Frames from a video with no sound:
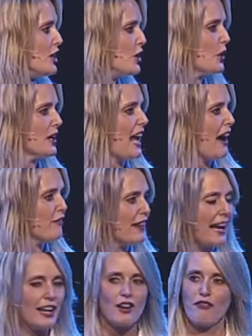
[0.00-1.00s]
You could have
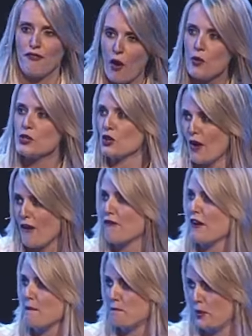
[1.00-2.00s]
like a
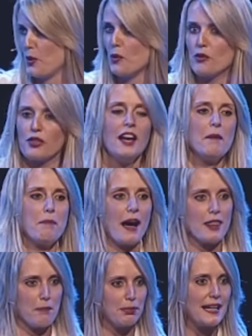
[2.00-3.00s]
photographic booth
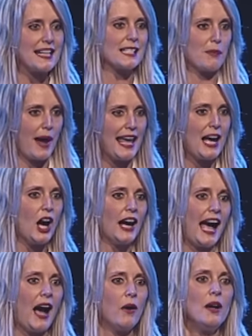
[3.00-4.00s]
by the place where he
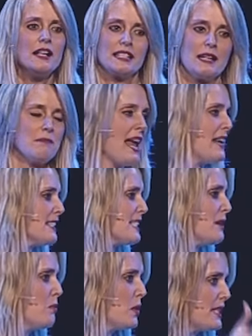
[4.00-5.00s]
hung out. Tim
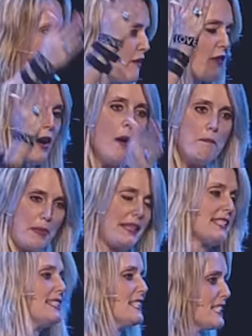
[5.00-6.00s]
Nelson would have a
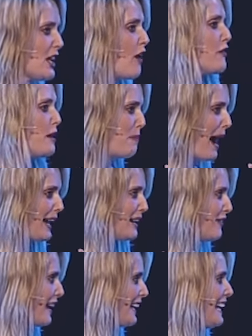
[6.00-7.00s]
business off the back
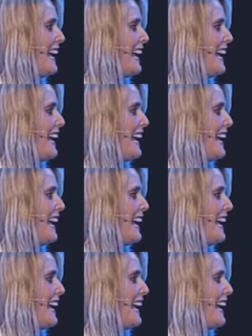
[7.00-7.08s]
of it.